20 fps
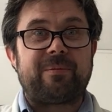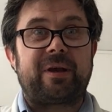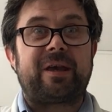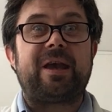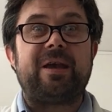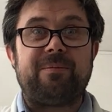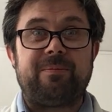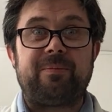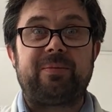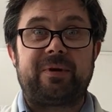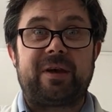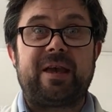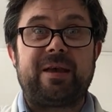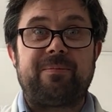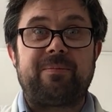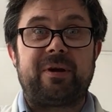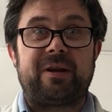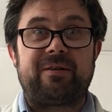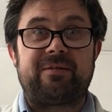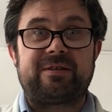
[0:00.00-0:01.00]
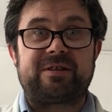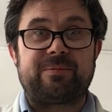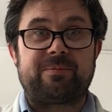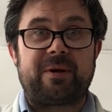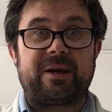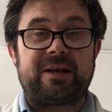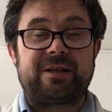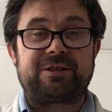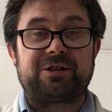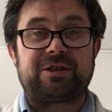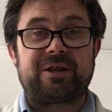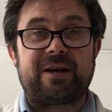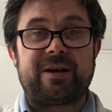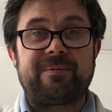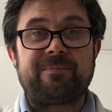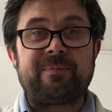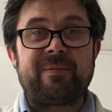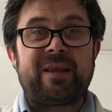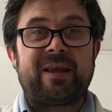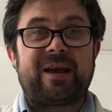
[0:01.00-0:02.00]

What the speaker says: Keep it as a picture